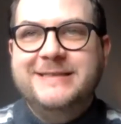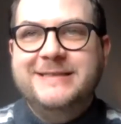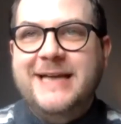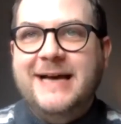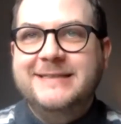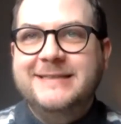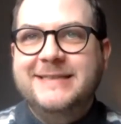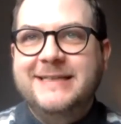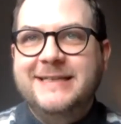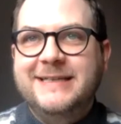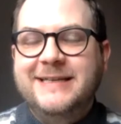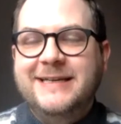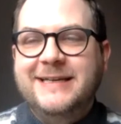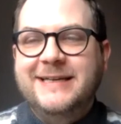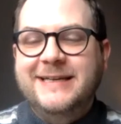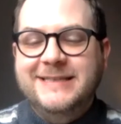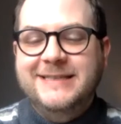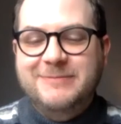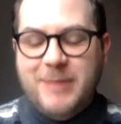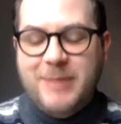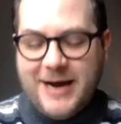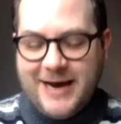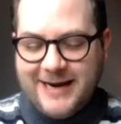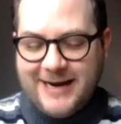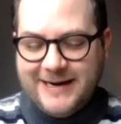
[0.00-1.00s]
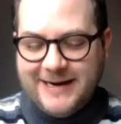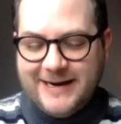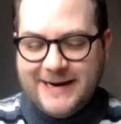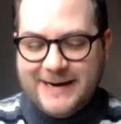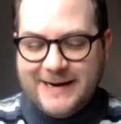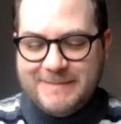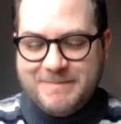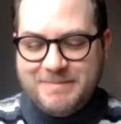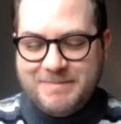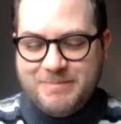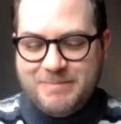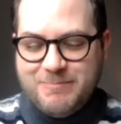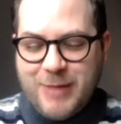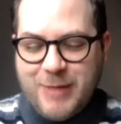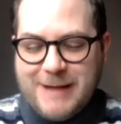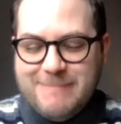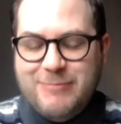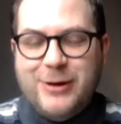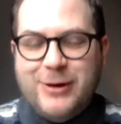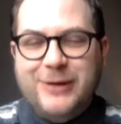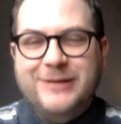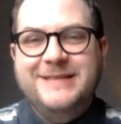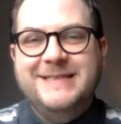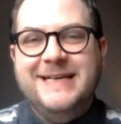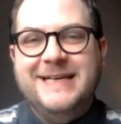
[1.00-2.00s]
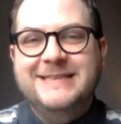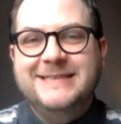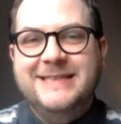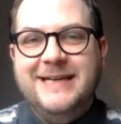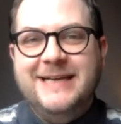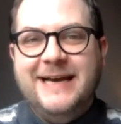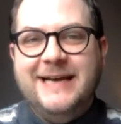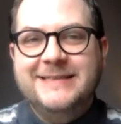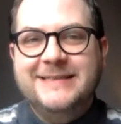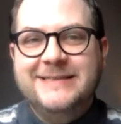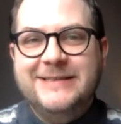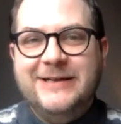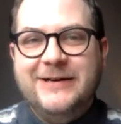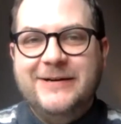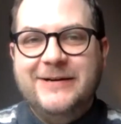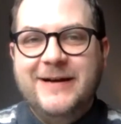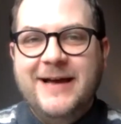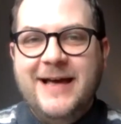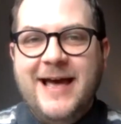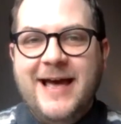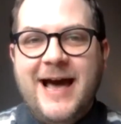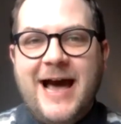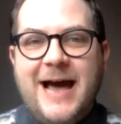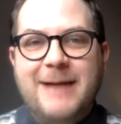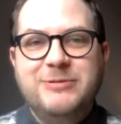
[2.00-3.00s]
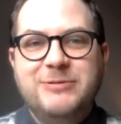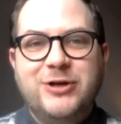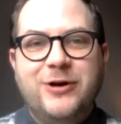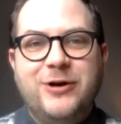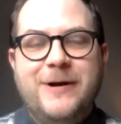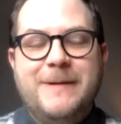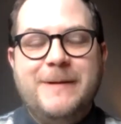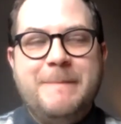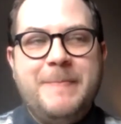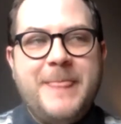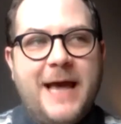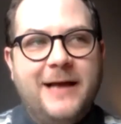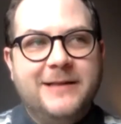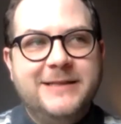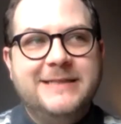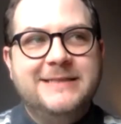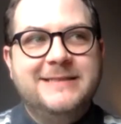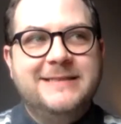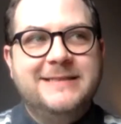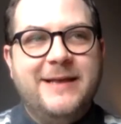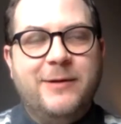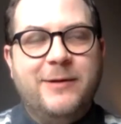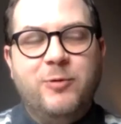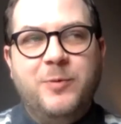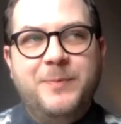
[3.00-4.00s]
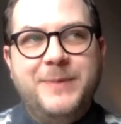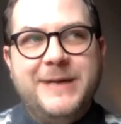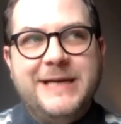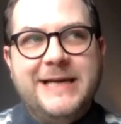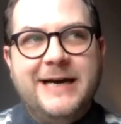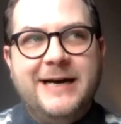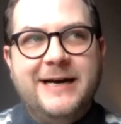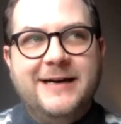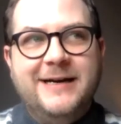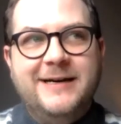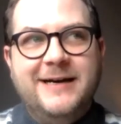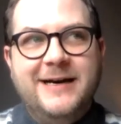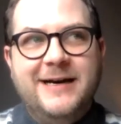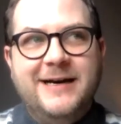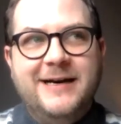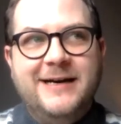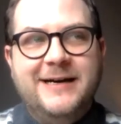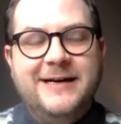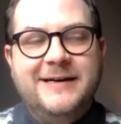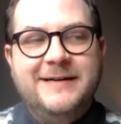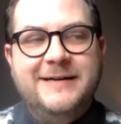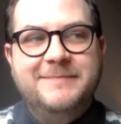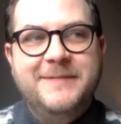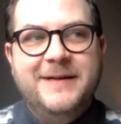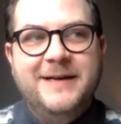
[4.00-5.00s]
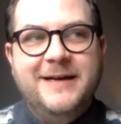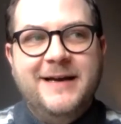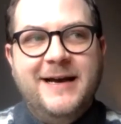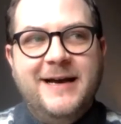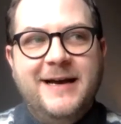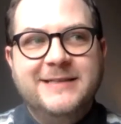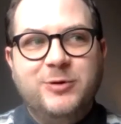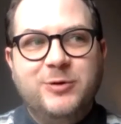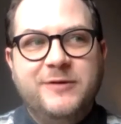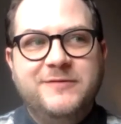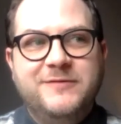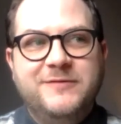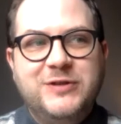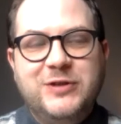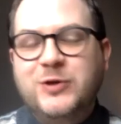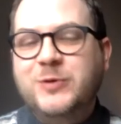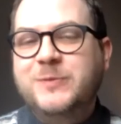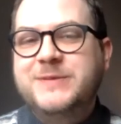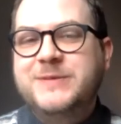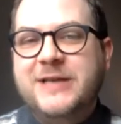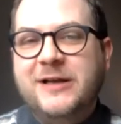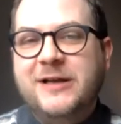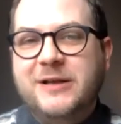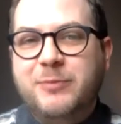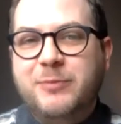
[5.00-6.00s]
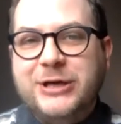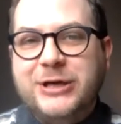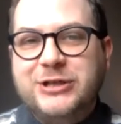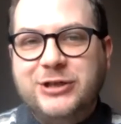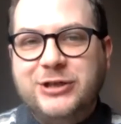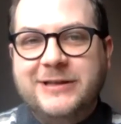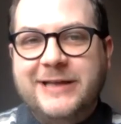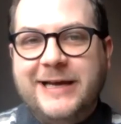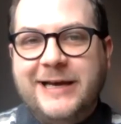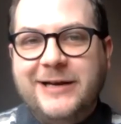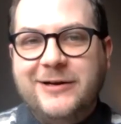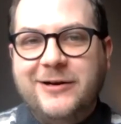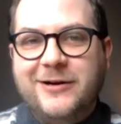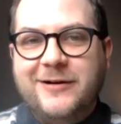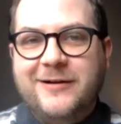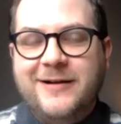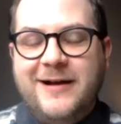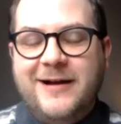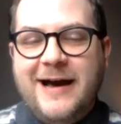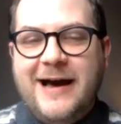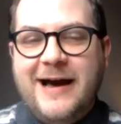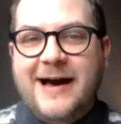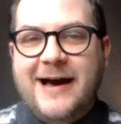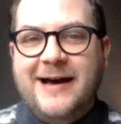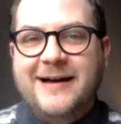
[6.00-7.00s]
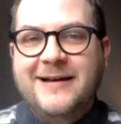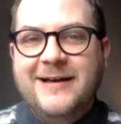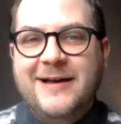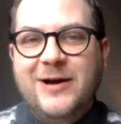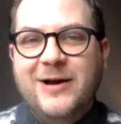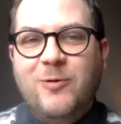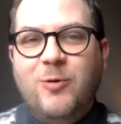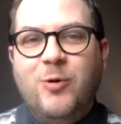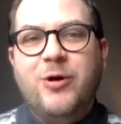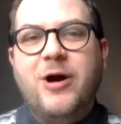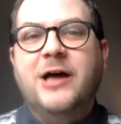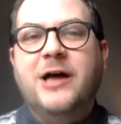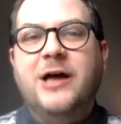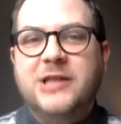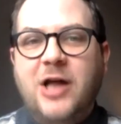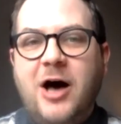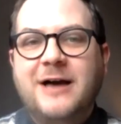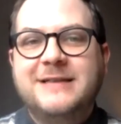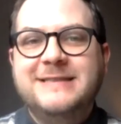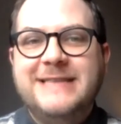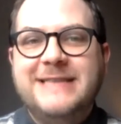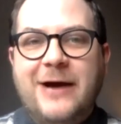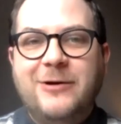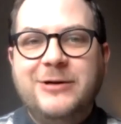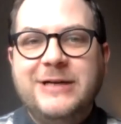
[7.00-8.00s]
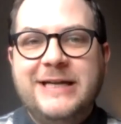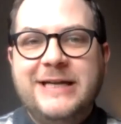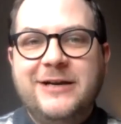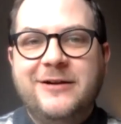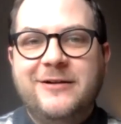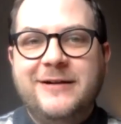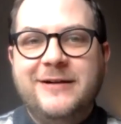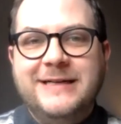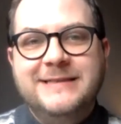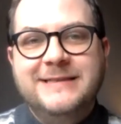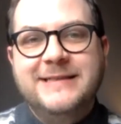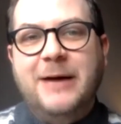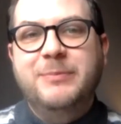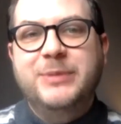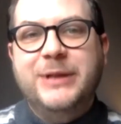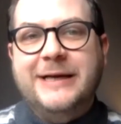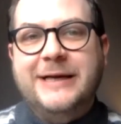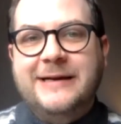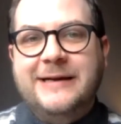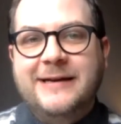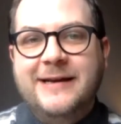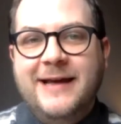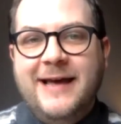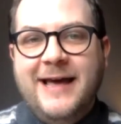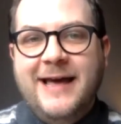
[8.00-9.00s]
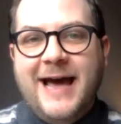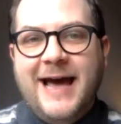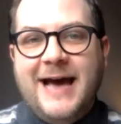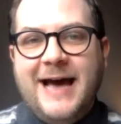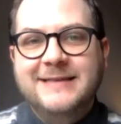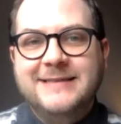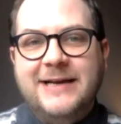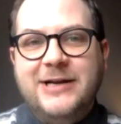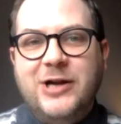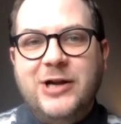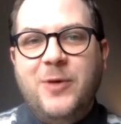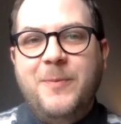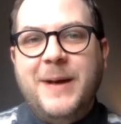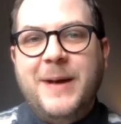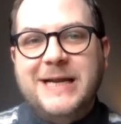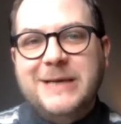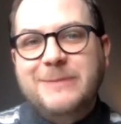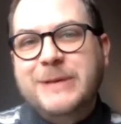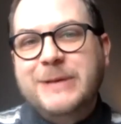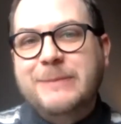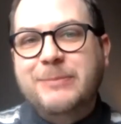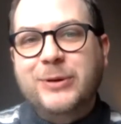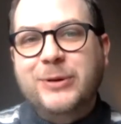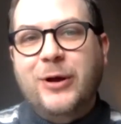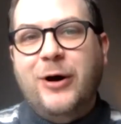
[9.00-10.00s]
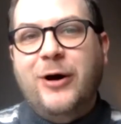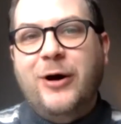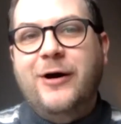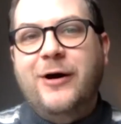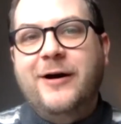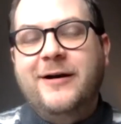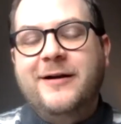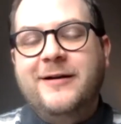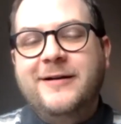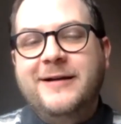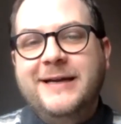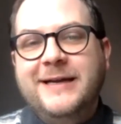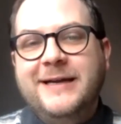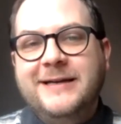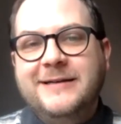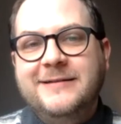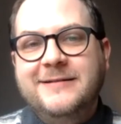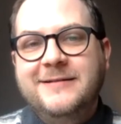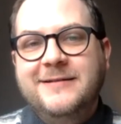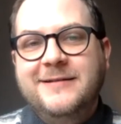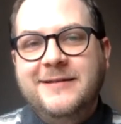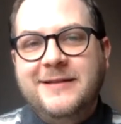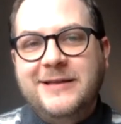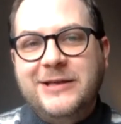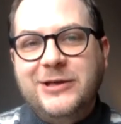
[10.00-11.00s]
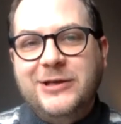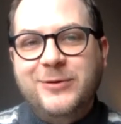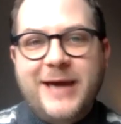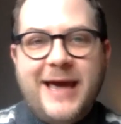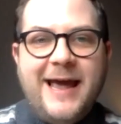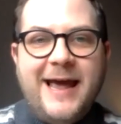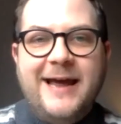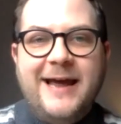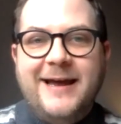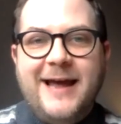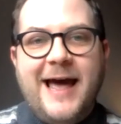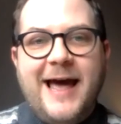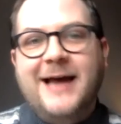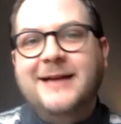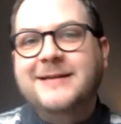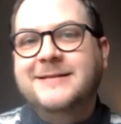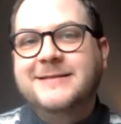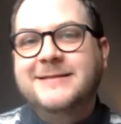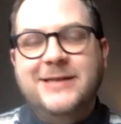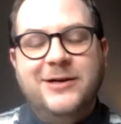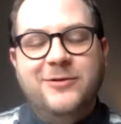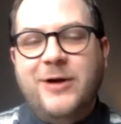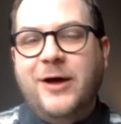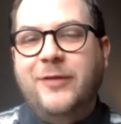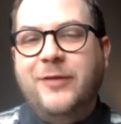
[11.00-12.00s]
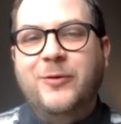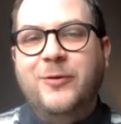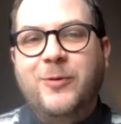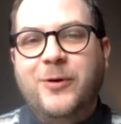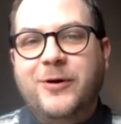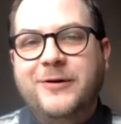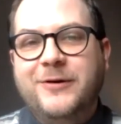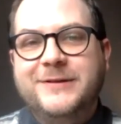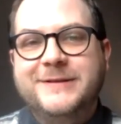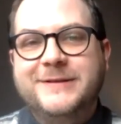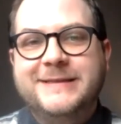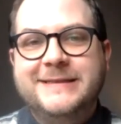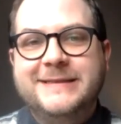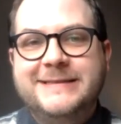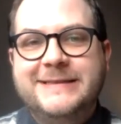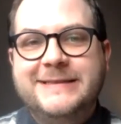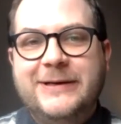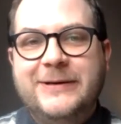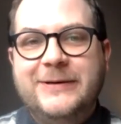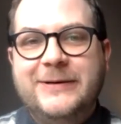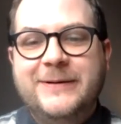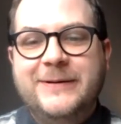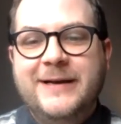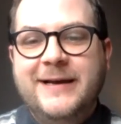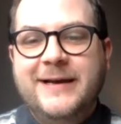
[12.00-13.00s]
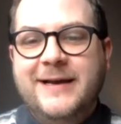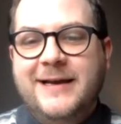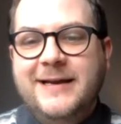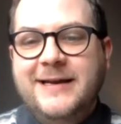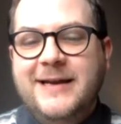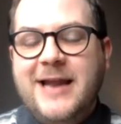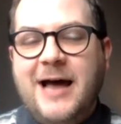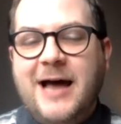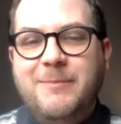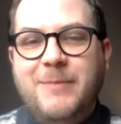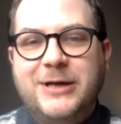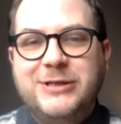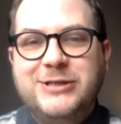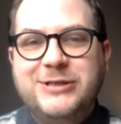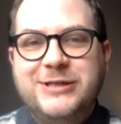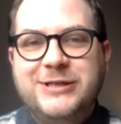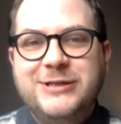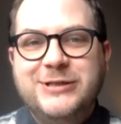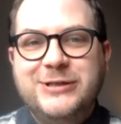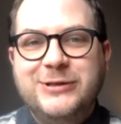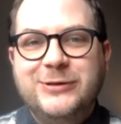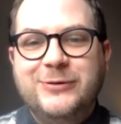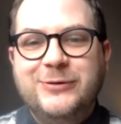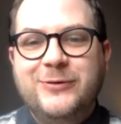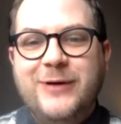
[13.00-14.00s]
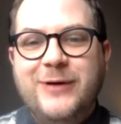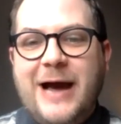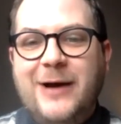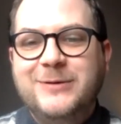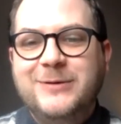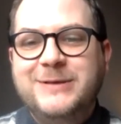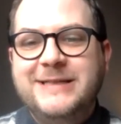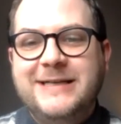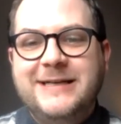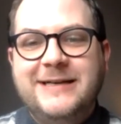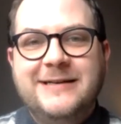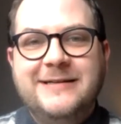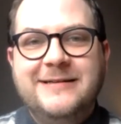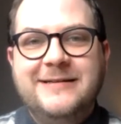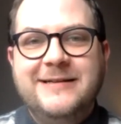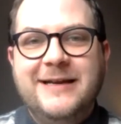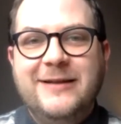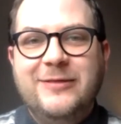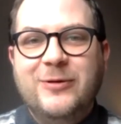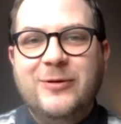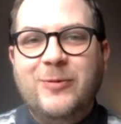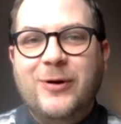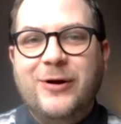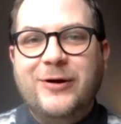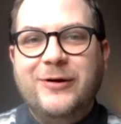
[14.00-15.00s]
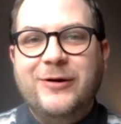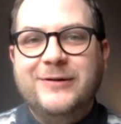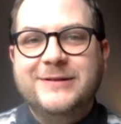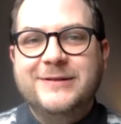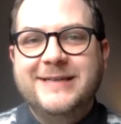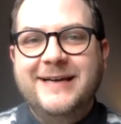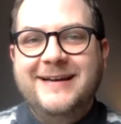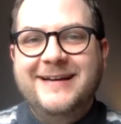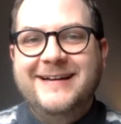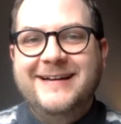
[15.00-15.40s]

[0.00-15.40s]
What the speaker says: Yes, it is my my birthday today. So I'm sure at least there will be a sort of Zoom celebration later. We're on lockdown here in Dublin, as I know many people are in the UK and around the world. So not much to do out in the world.